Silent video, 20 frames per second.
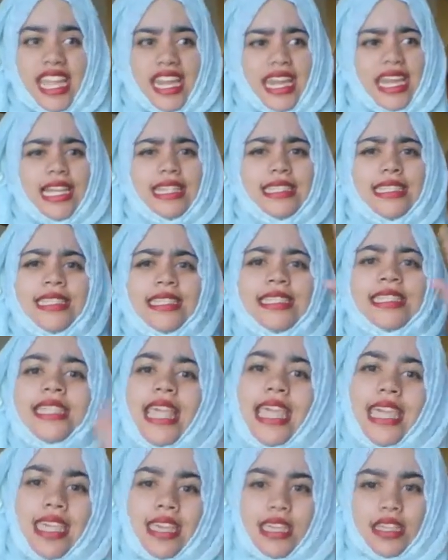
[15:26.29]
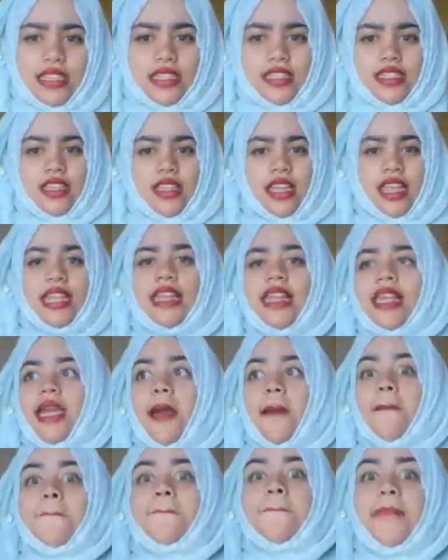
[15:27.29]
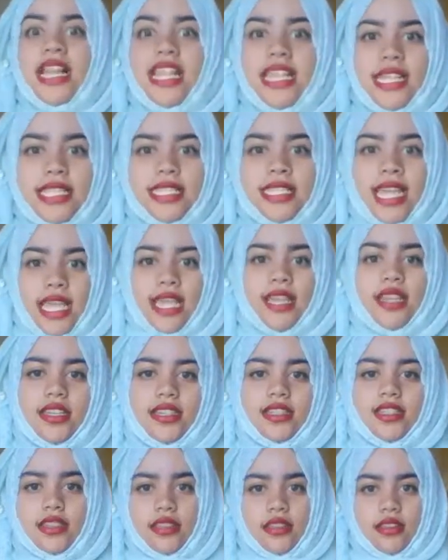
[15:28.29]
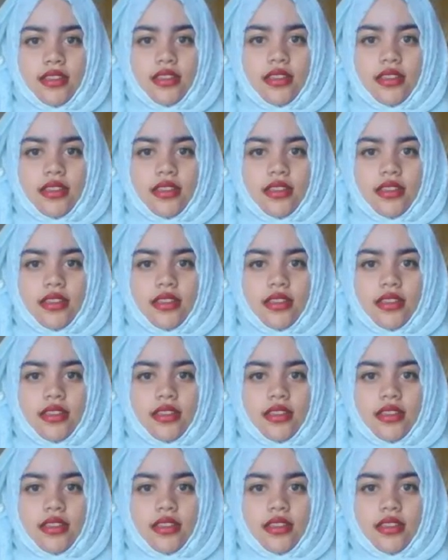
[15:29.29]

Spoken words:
in a second, in like a millisecond.